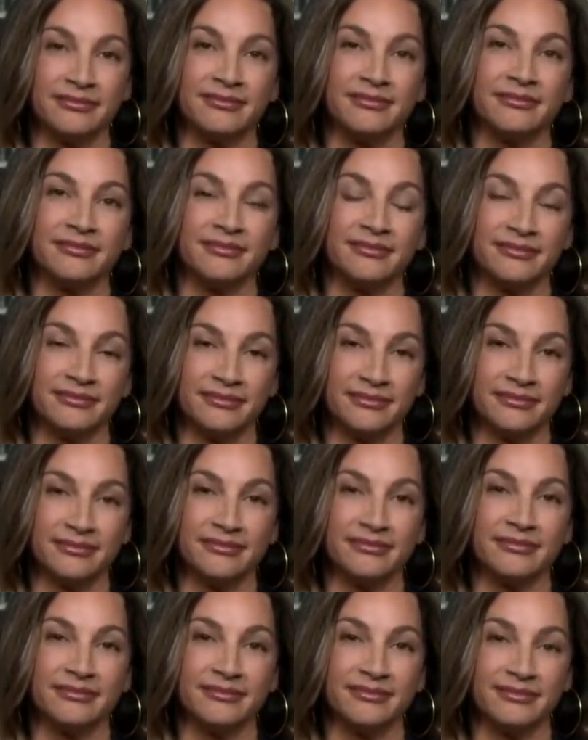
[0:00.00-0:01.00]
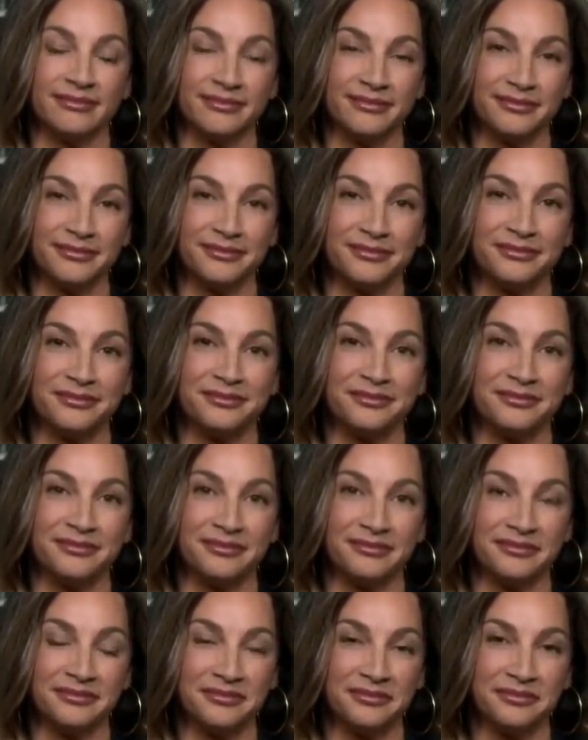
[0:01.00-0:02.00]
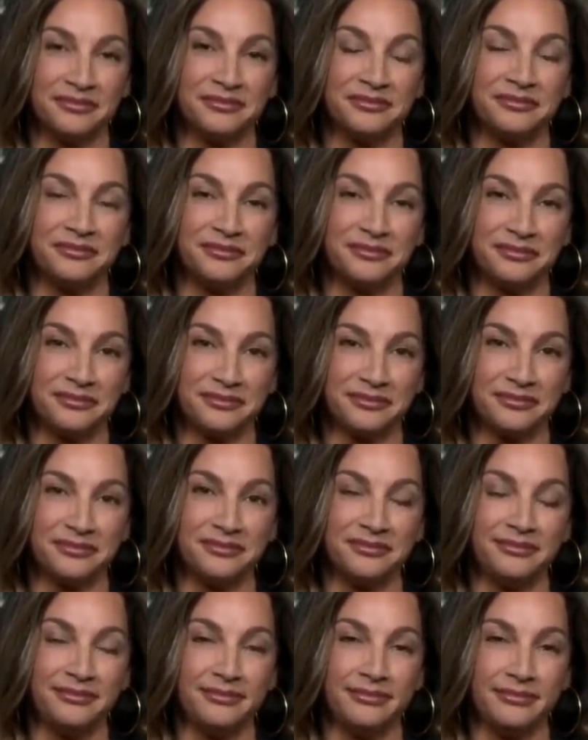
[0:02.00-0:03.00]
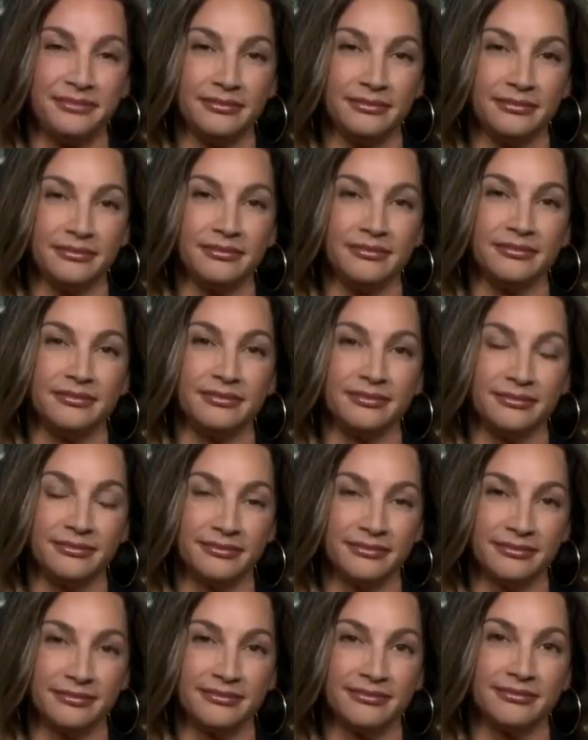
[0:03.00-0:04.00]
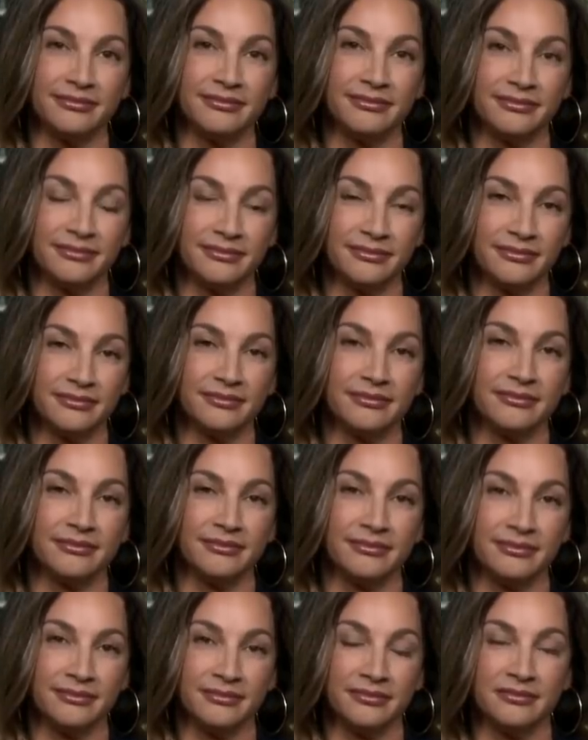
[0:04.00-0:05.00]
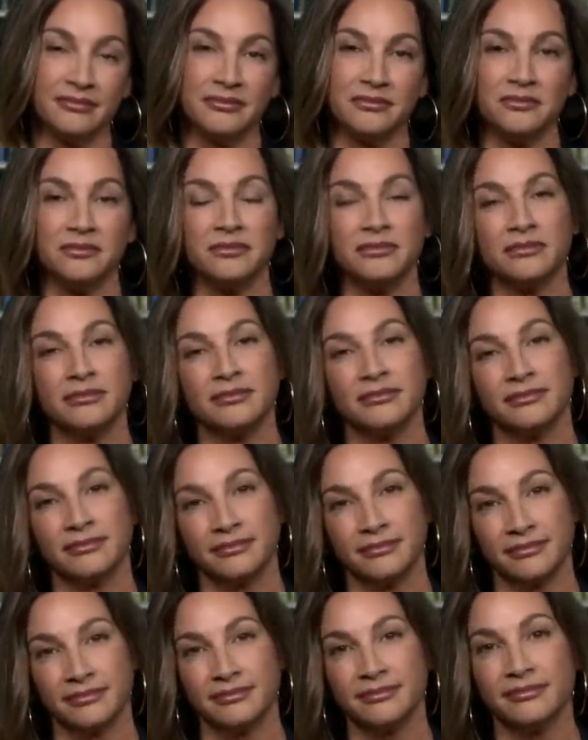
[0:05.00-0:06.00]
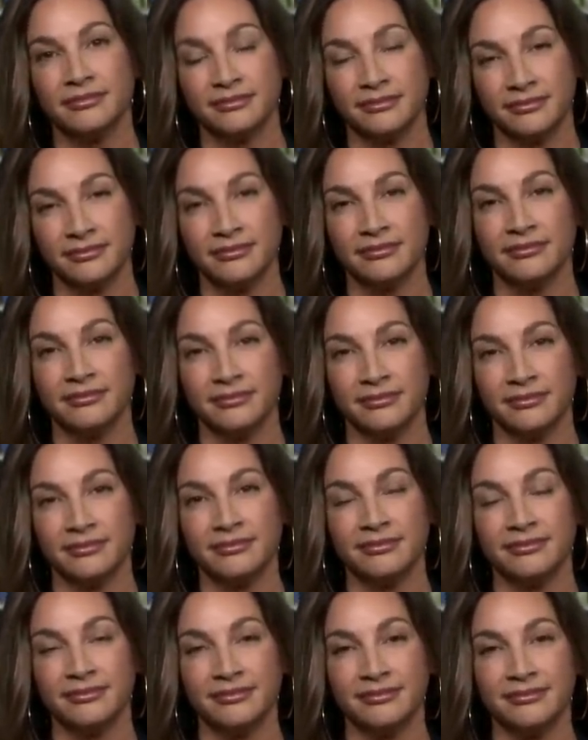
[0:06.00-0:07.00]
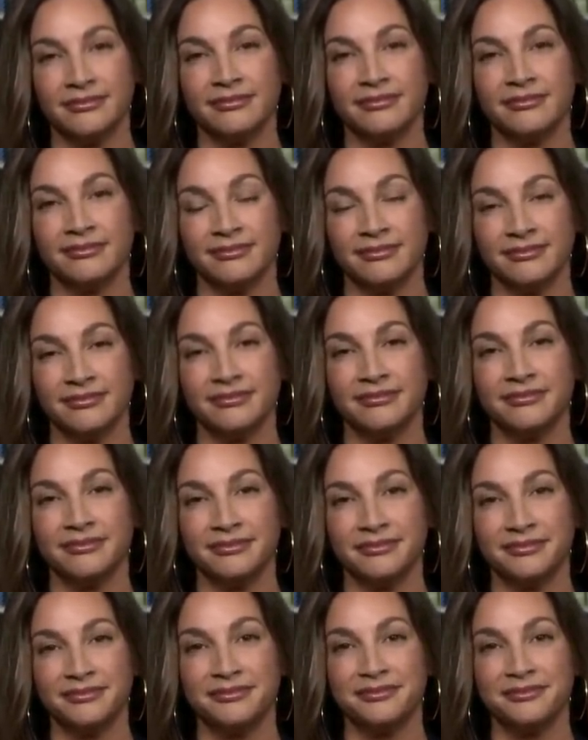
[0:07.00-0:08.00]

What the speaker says: [no speech]